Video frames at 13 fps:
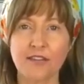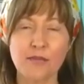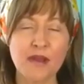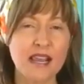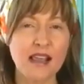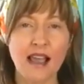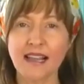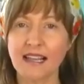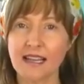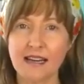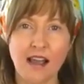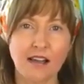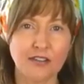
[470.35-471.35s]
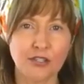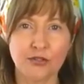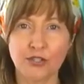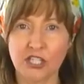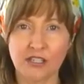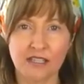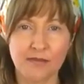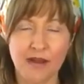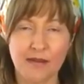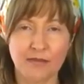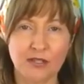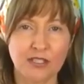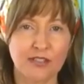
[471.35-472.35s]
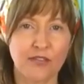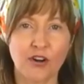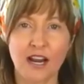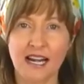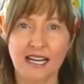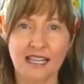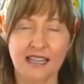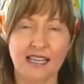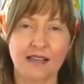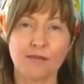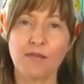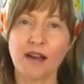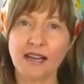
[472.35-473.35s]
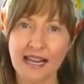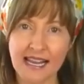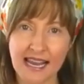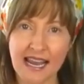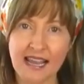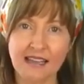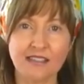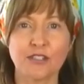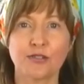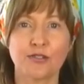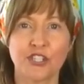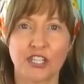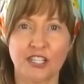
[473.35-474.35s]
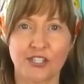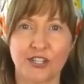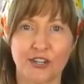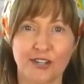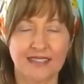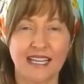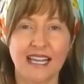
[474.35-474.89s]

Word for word: For me, I cannot do chili peppers for anything, but I can do ginger.